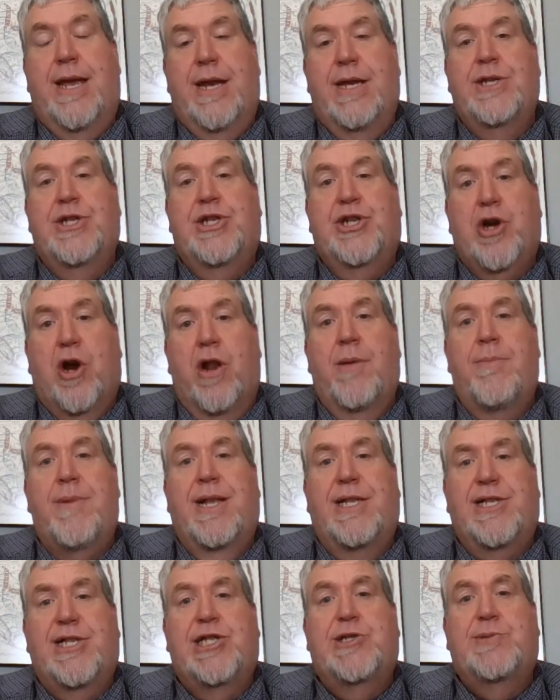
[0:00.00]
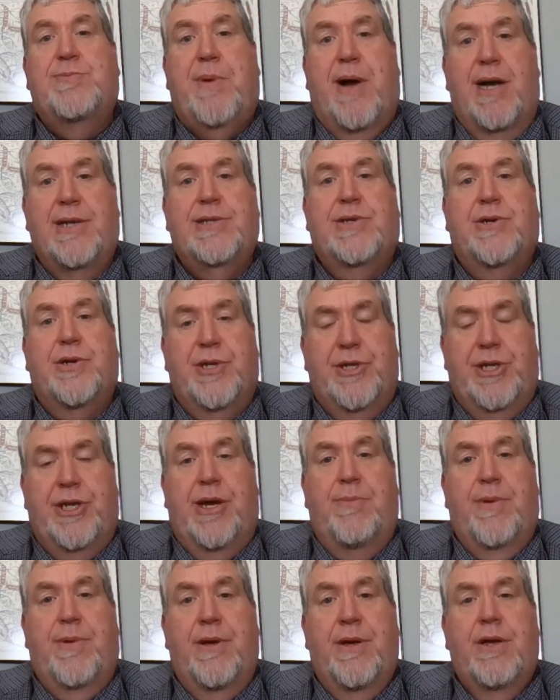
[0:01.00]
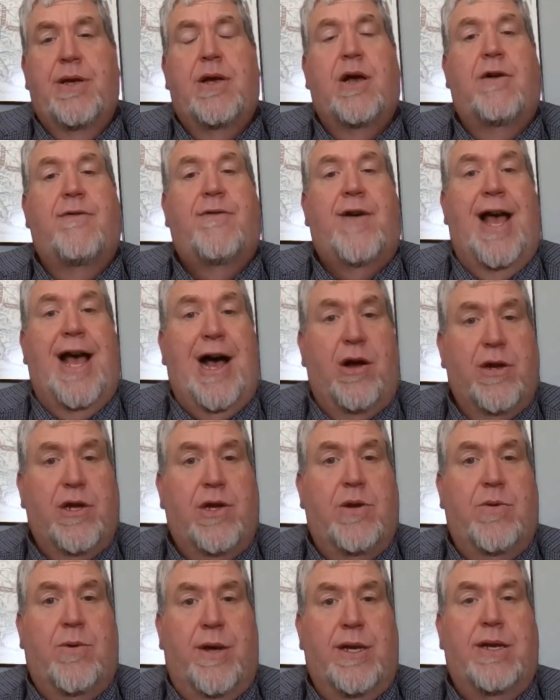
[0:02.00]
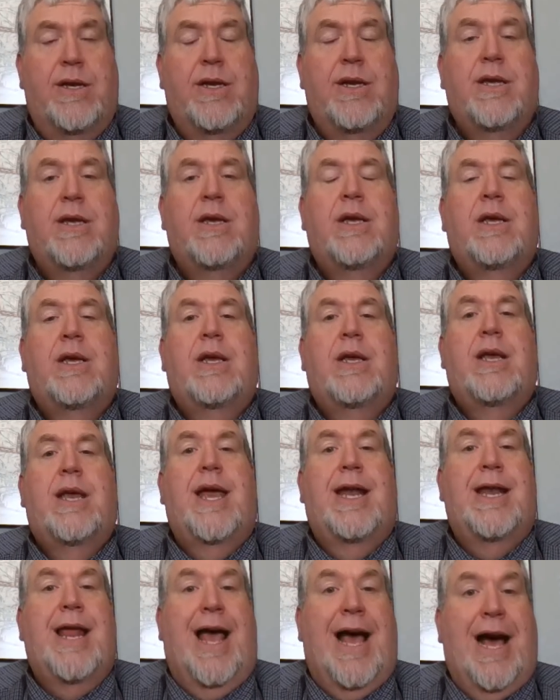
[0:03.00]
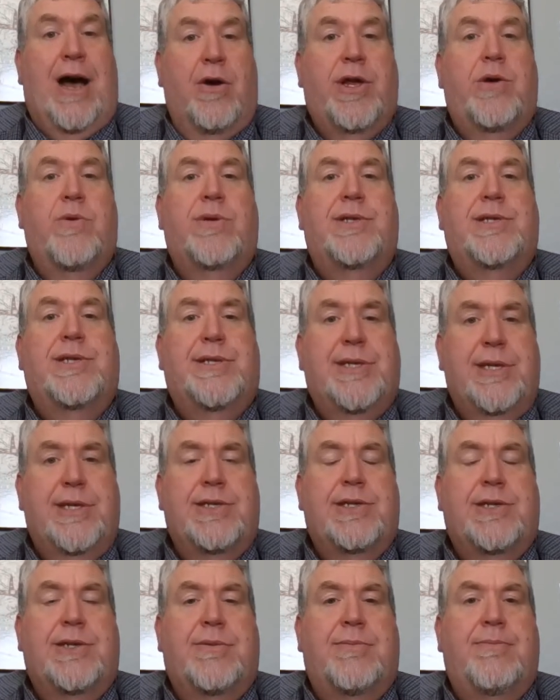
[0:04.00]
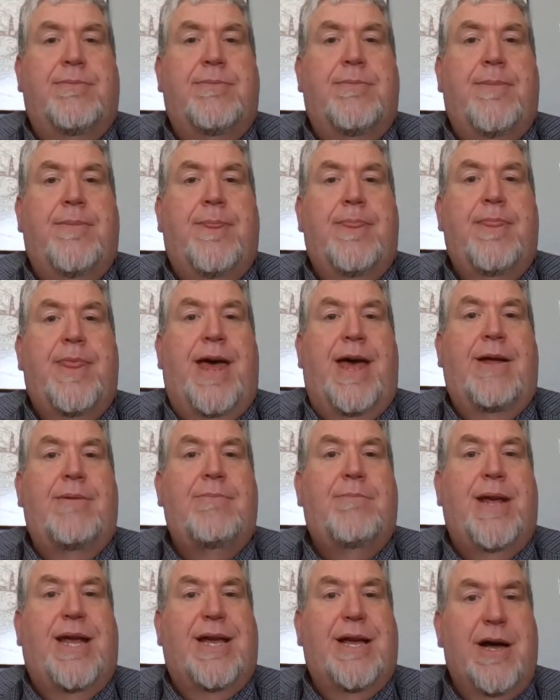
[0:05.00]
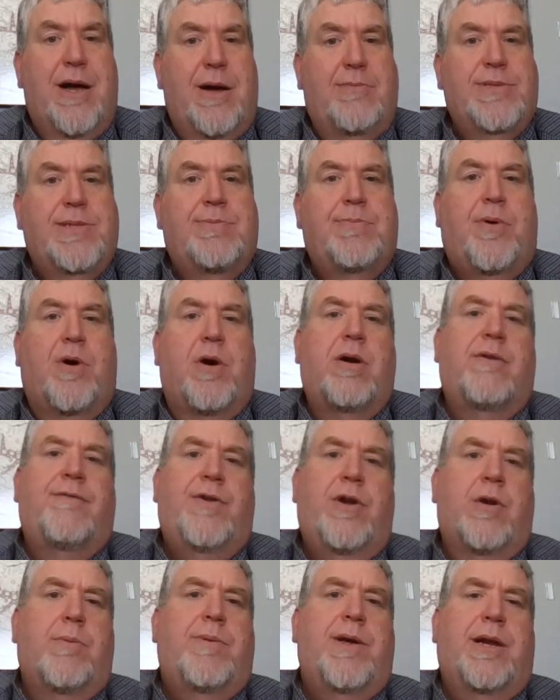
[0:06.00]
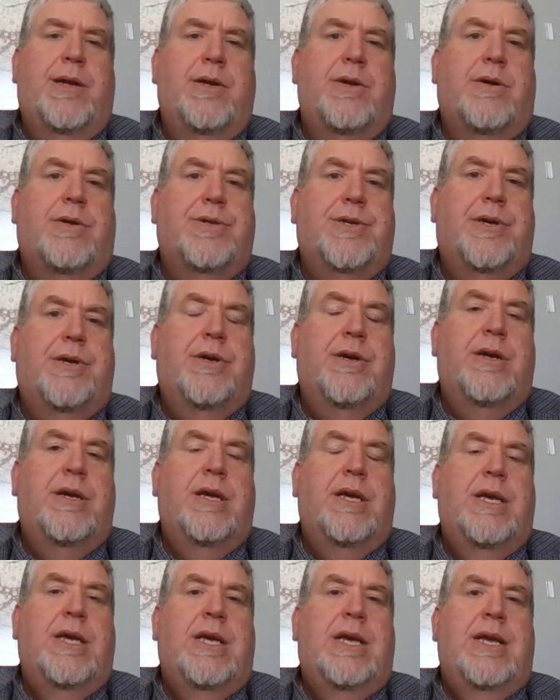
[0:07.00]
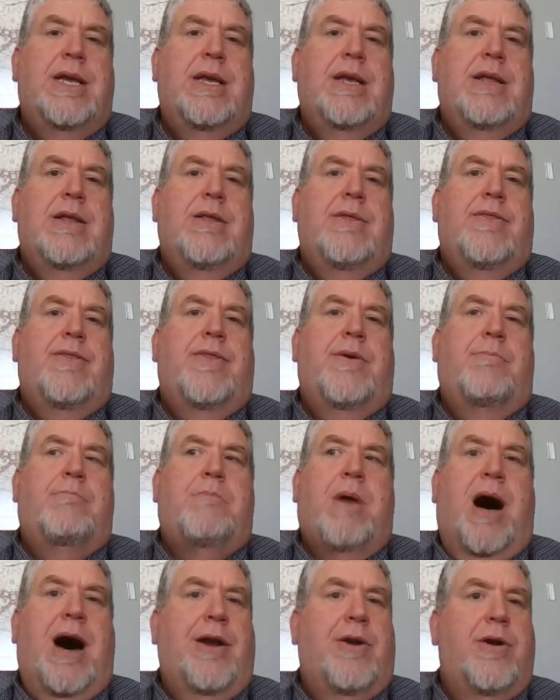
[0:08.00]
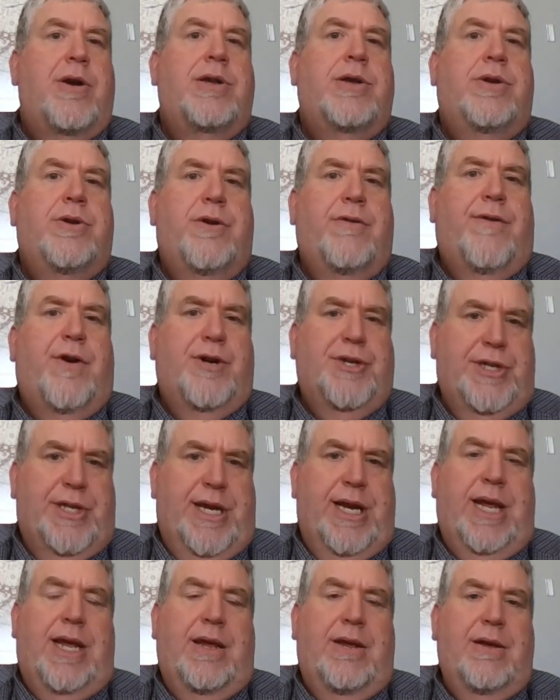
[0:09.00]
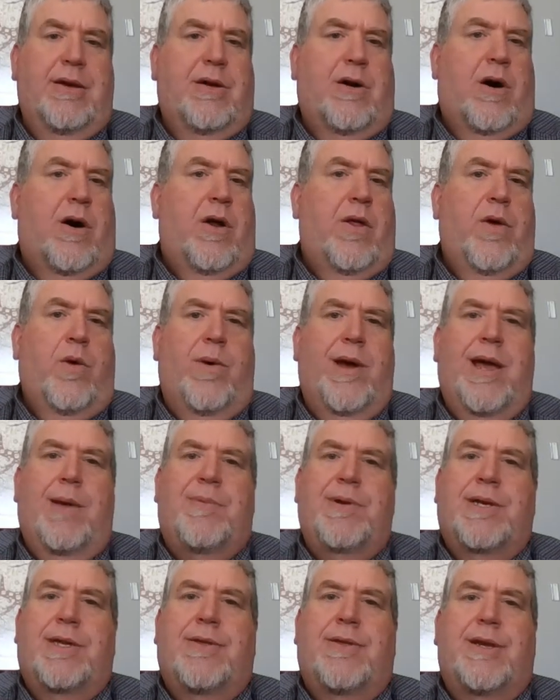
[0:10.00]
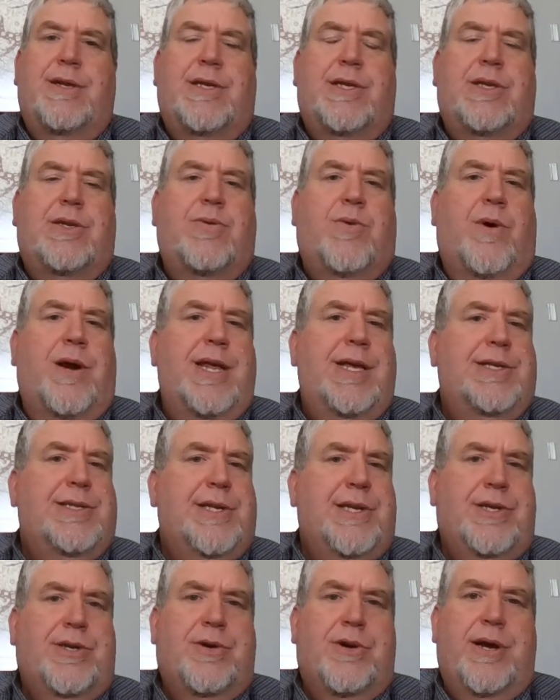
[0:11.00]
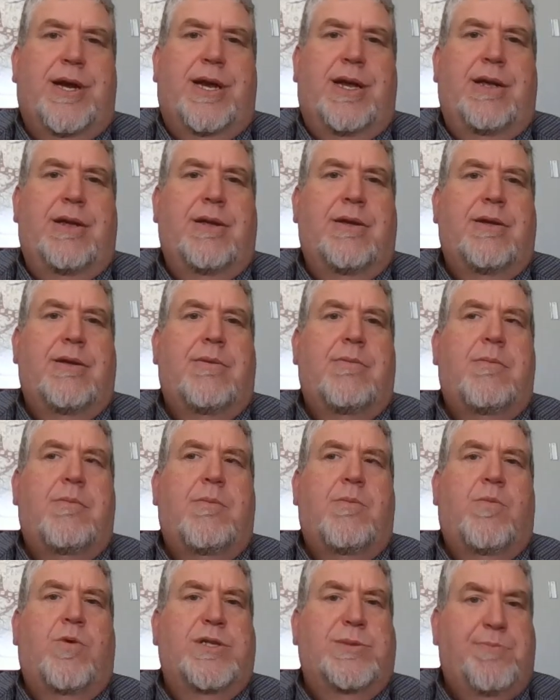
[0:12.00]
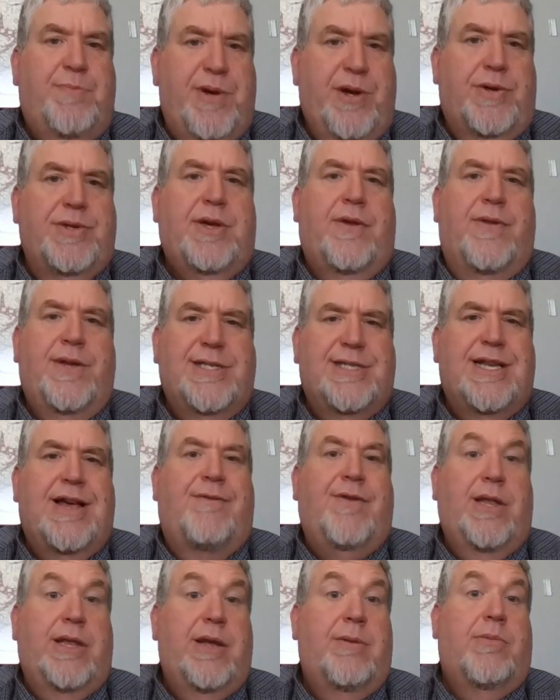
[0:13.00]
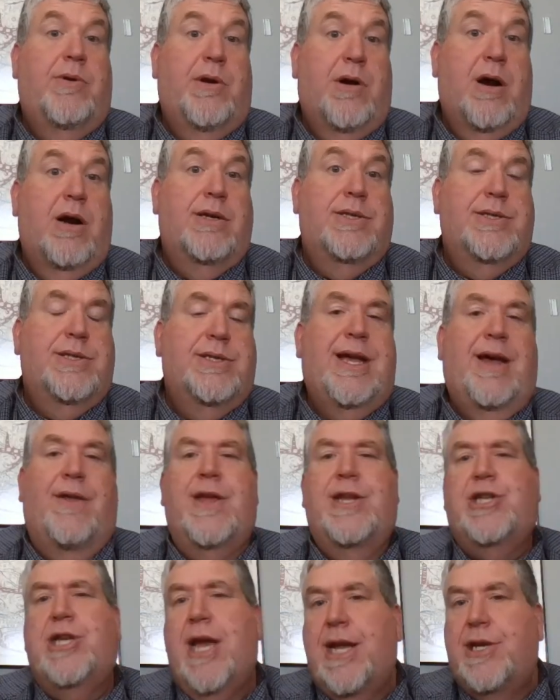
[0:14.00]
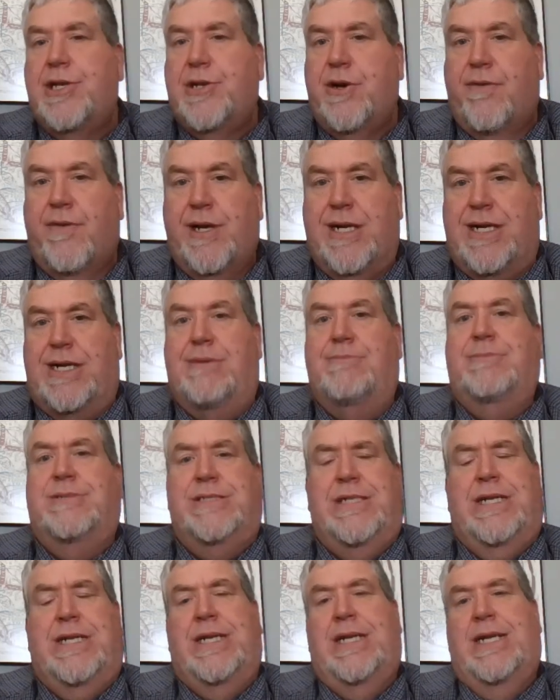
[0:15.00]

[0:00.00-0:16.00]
It is Charlemagne's sponsorship of Alcuin and Alcuin's system that becomes part of European culture. The modern university, all the way up into the 20th century, was built on the seven liberal arts. Now they changed over time.